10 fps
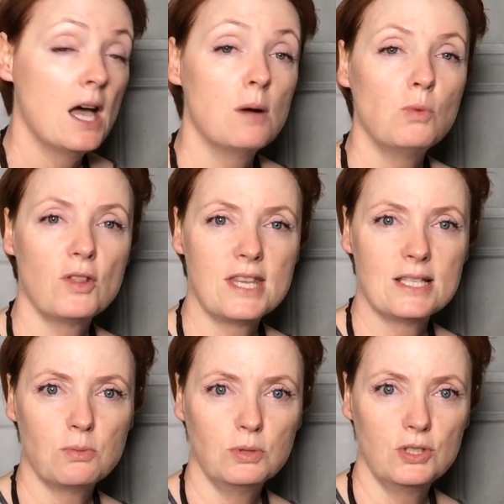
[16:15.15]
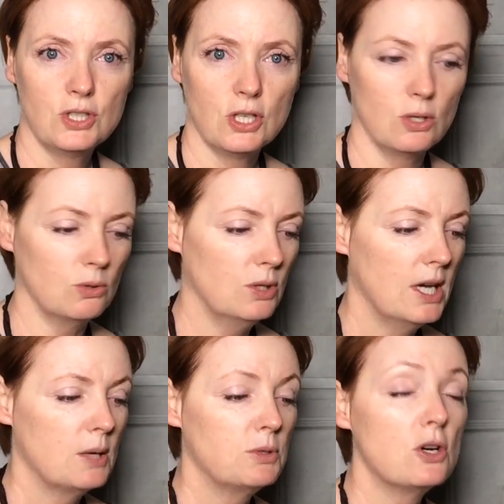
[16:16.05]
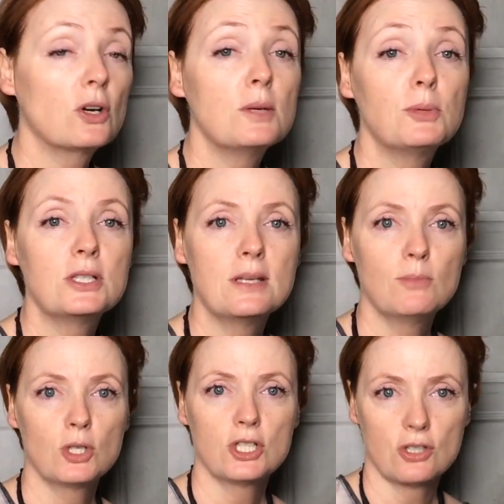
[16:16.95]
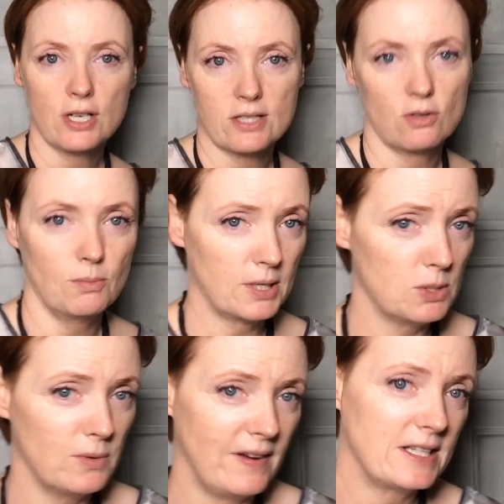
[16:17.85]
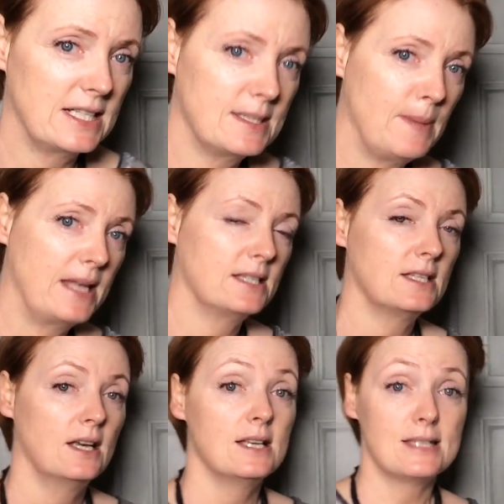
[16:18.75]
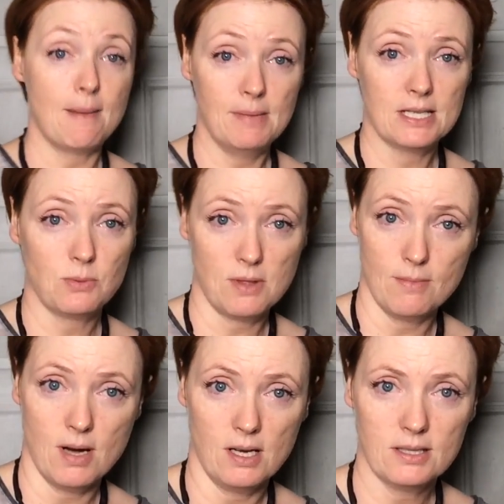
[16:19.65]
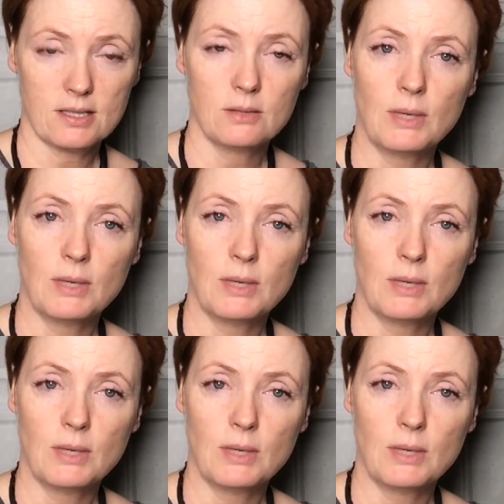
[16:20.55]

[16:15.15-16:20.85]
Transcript: And what this will do, we're not going to put any moisturiser on because we've actually spent 10 minutes with the mask.